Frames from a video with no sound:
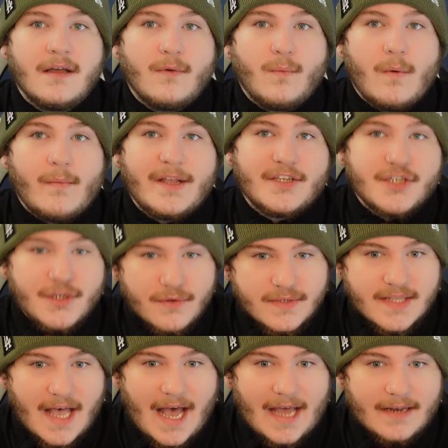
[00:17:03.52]
when we
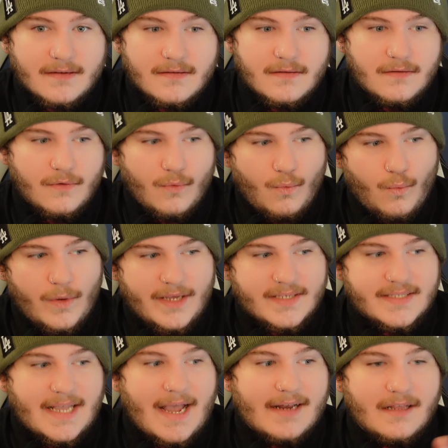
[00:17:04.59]
choose that, we
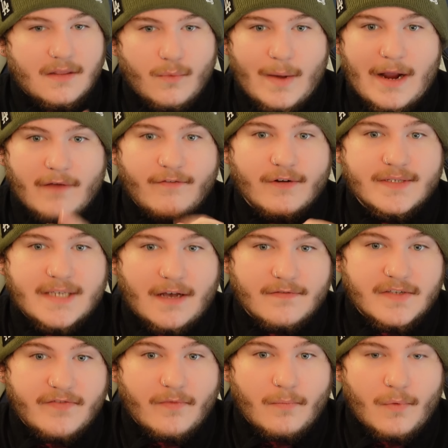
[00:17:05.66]
stand in the way of
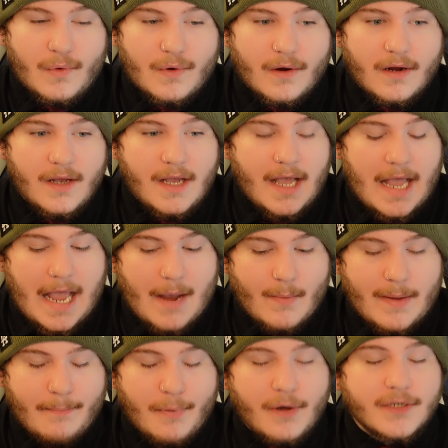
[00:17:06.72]
ourselves even more, and
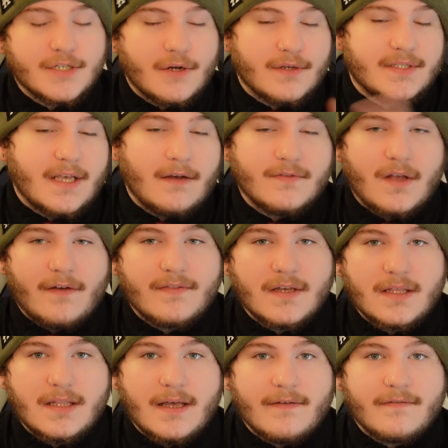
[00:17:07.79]
we push ourselves off the
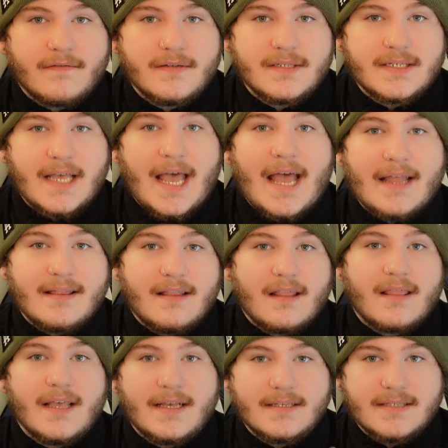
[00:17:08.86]
cliff to end the
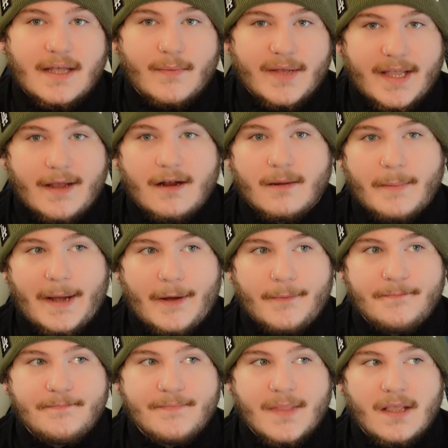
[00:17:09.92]
things that we care about.
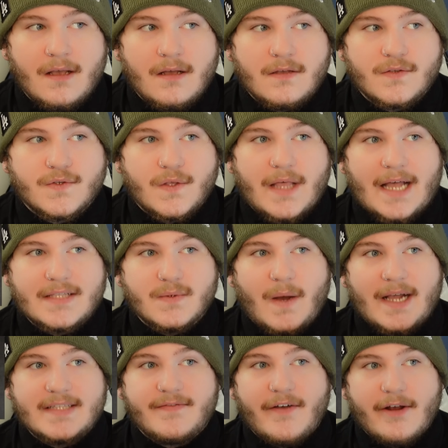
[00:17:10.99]
So that's
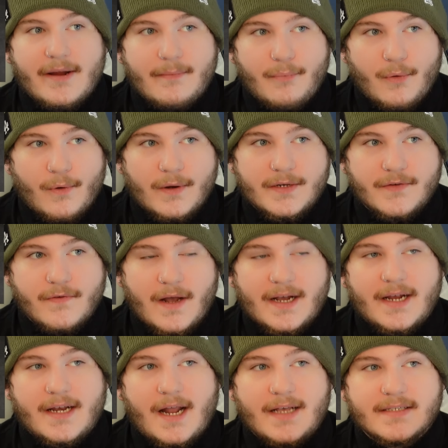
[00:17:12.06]
why it's very important to
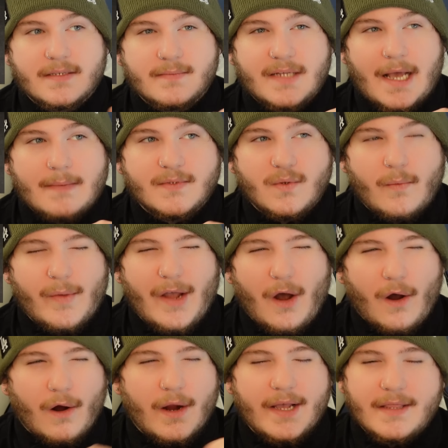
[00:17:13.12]
recognize sometimes when we
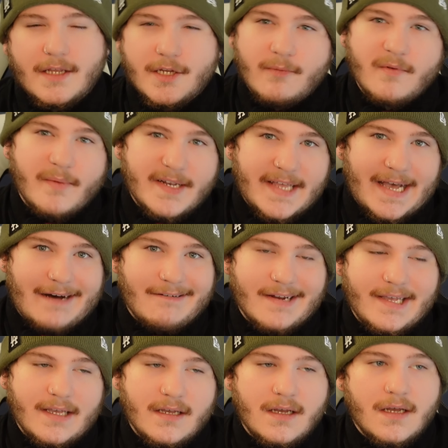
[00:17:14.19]
are in the doomed
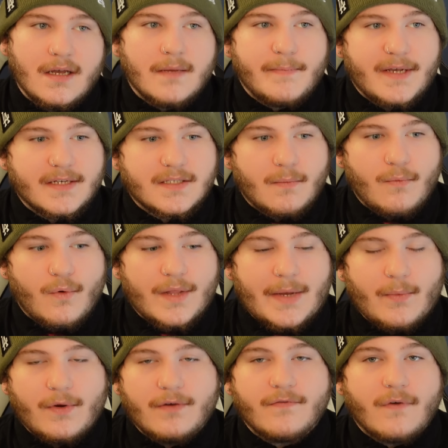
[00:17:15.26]
mentality, because the more
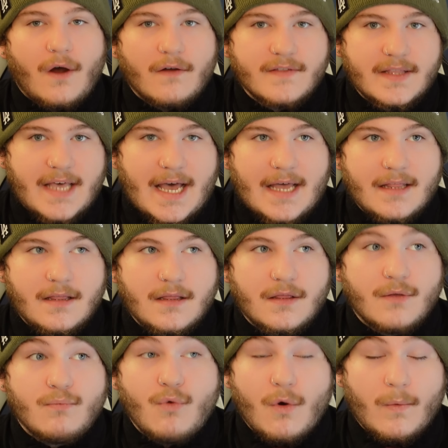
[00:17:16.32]
that we're involved in that,
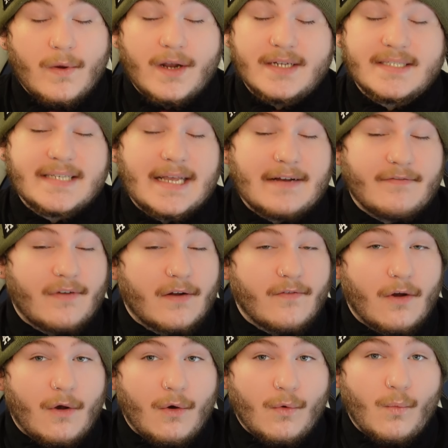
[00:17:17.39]
the more we're going to stand in front
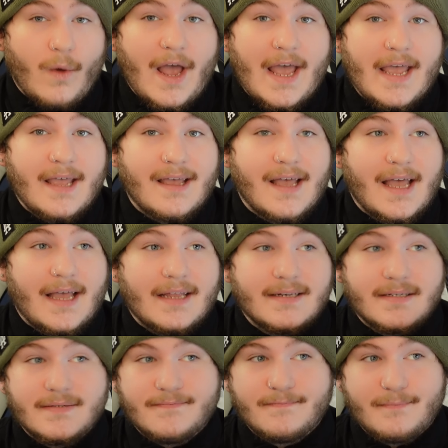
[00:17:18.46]
of our own way
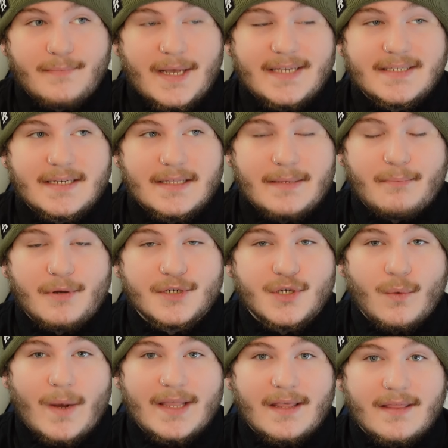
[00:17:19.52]
and basically
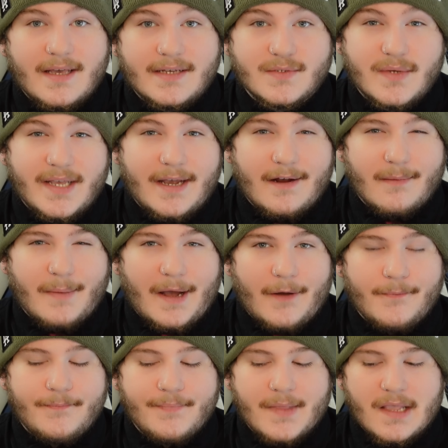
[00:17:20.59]
push away the things we care
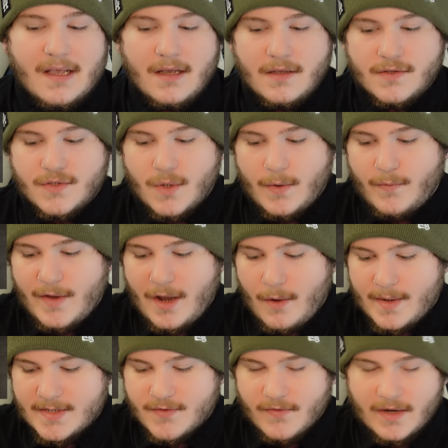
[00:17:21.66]
about. So if we
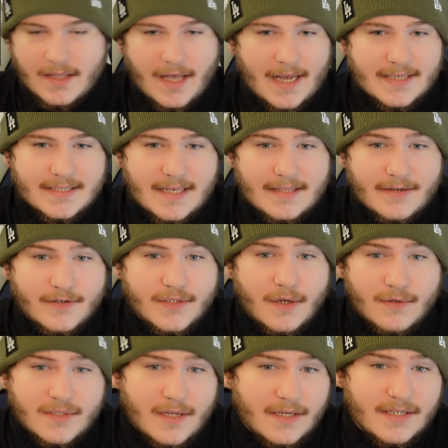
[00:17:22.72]
always realize that there's
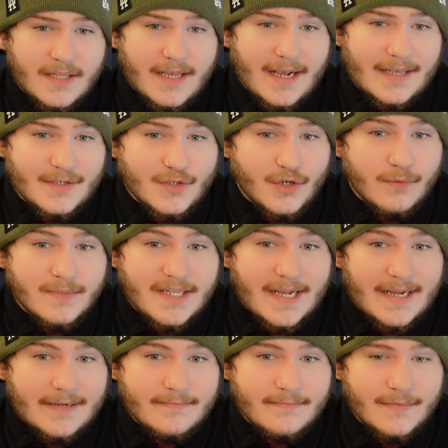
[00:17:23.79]
no such thing as
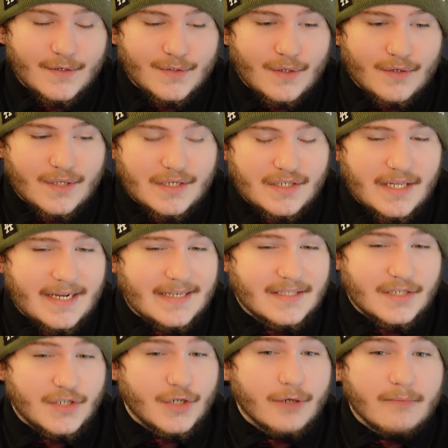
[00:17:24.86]
doomsday, there's no such thing as
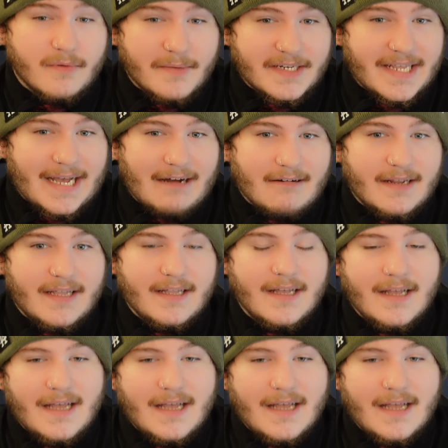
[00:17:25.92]
the doomed mentality,